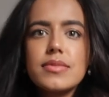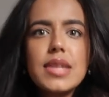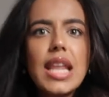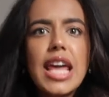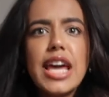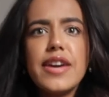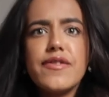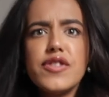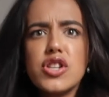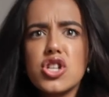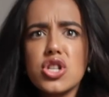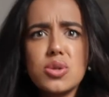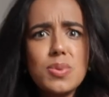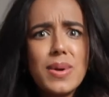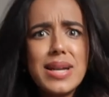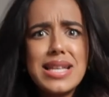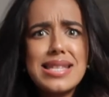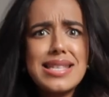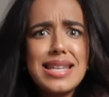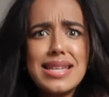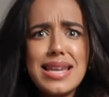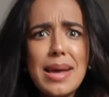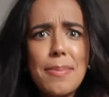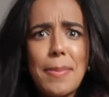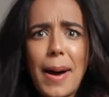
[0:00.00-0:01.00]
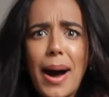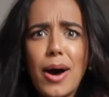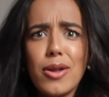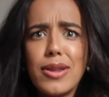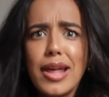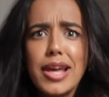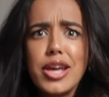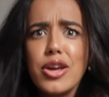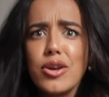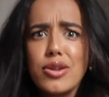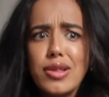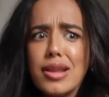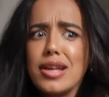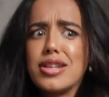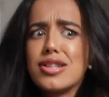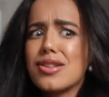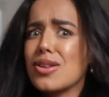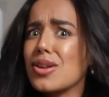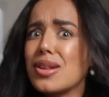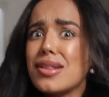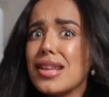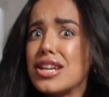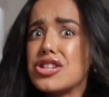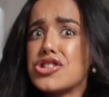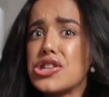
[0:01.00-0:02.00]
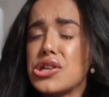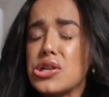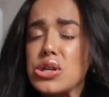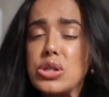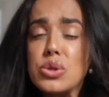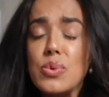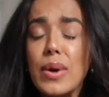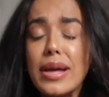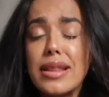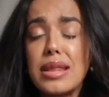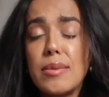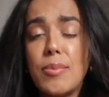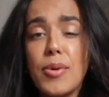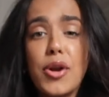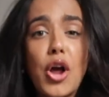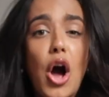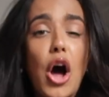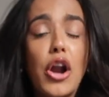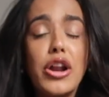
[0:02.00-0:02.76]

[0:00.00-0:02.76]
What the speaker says: if you just wanted to nip out, like you literally just quickly put it